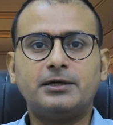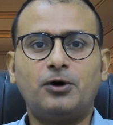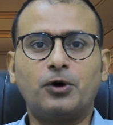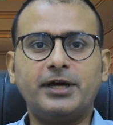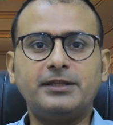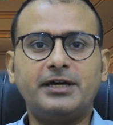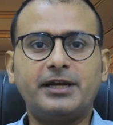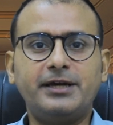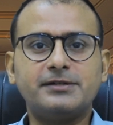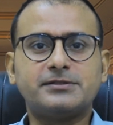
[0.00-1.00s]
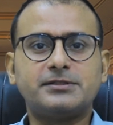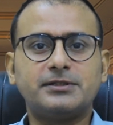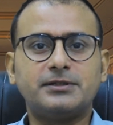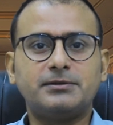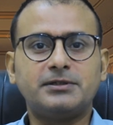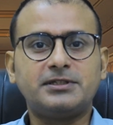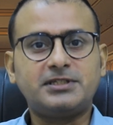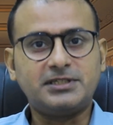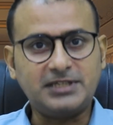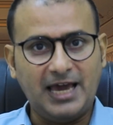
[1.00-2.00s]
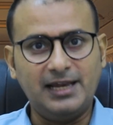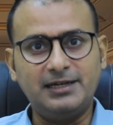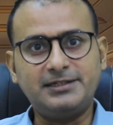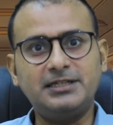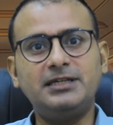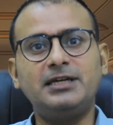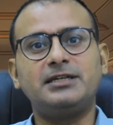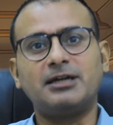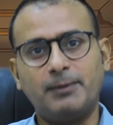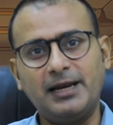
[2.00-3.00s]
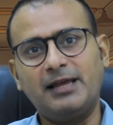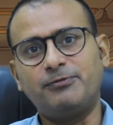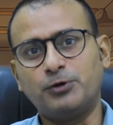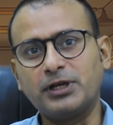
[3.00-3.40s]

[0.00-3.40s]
Okay, there is TEL, TELL for